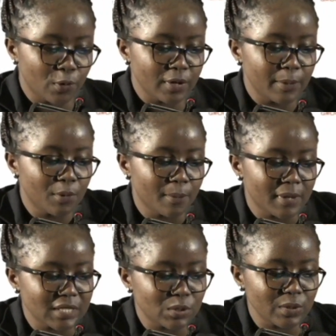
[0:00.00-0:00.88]
for
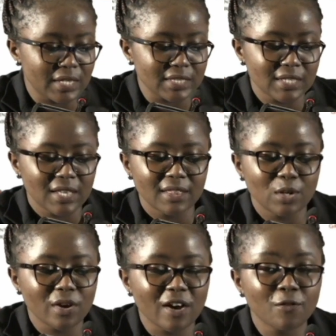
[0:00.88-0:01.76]
diploma students.
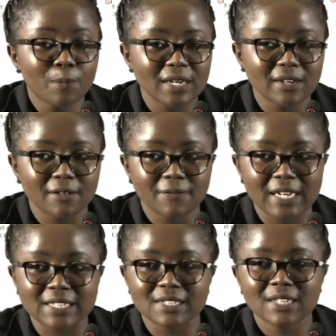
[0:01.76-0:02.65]
Then you have partner
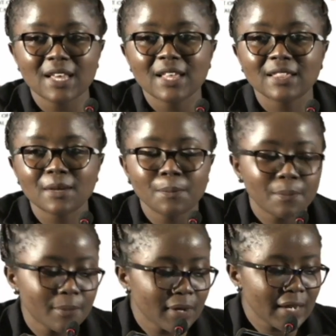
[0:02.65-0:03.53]
funds. The
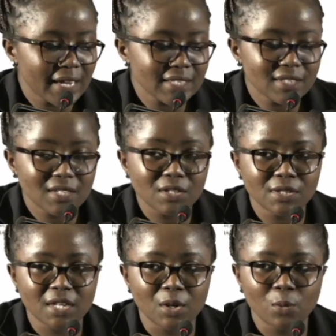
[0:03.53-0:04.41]
guys in
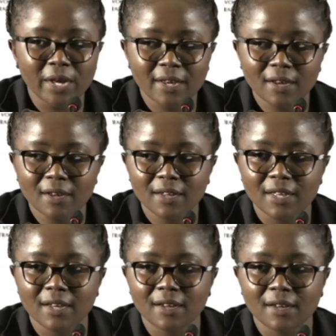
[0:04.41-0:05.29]
Tenwek,
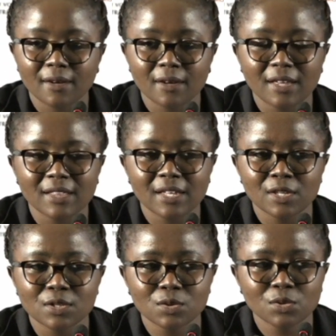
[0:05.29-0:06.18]

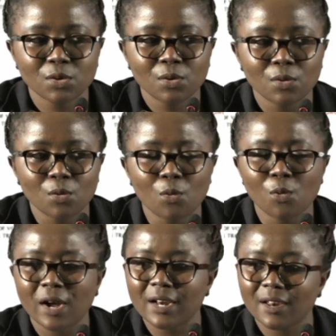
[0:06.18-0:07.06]
there's also
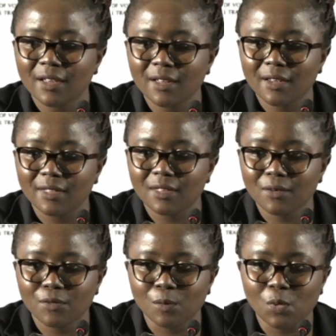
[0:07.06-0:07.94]
Kwale, I
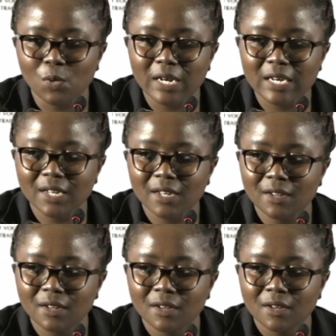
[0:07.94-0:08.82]
think from Kwale.
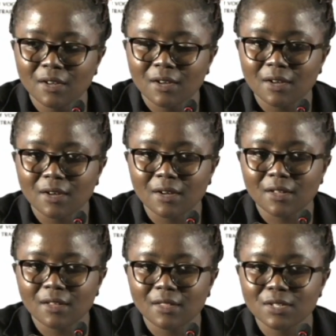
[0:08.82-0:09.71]

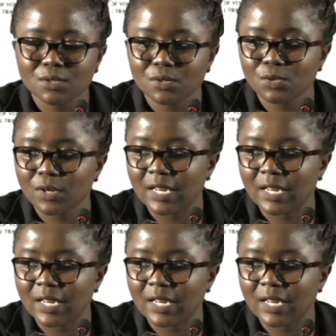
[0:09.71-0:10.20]
There's also